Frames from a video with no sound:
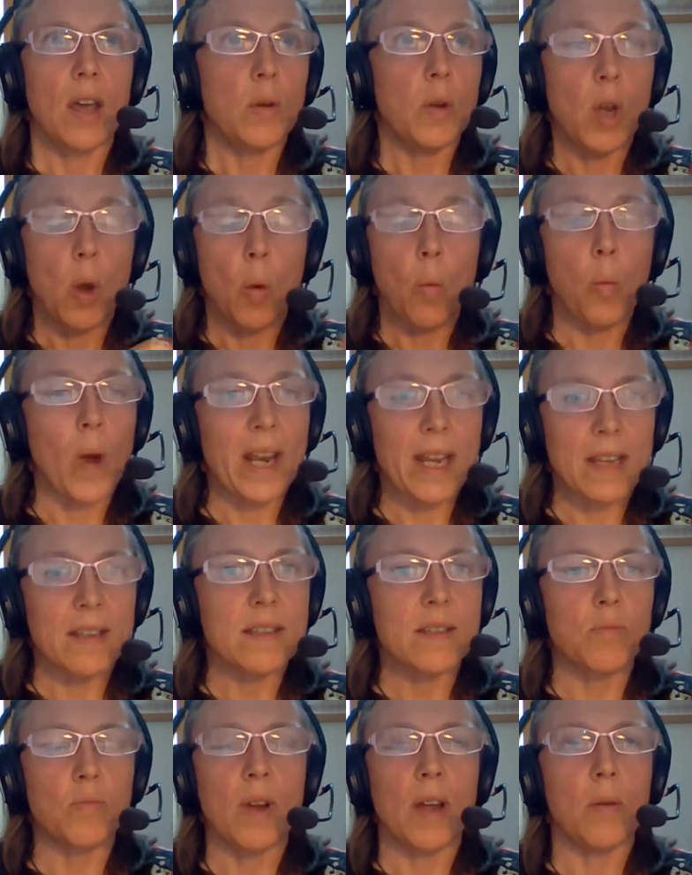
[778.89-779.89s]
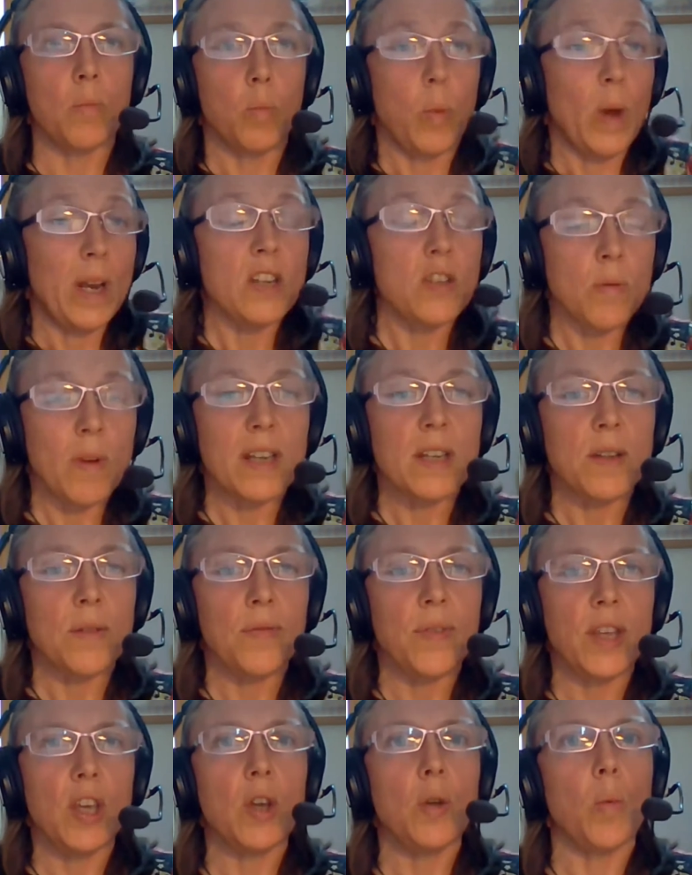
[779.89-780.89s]
When it's ready
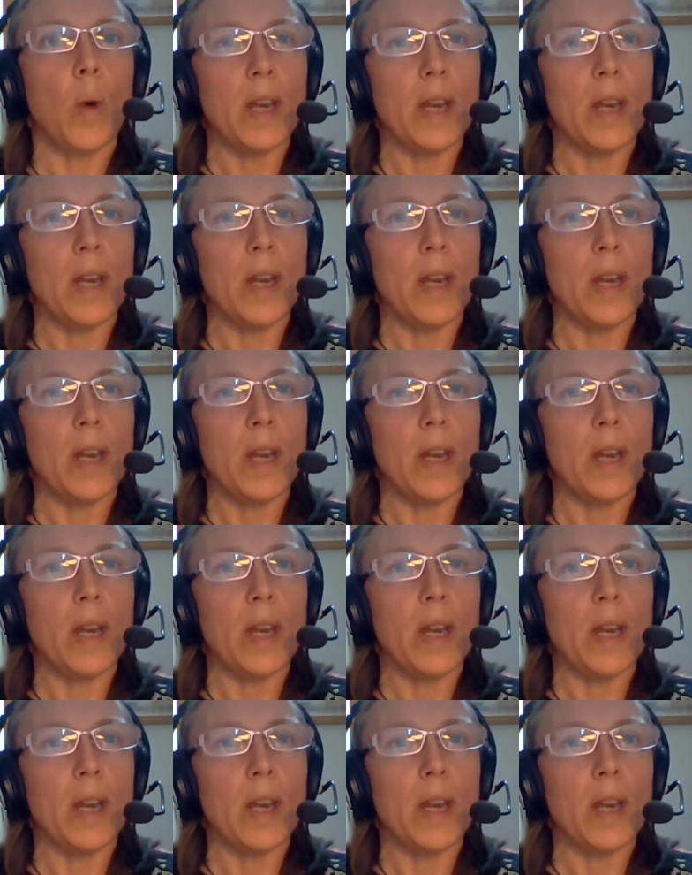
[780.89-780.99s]
for you,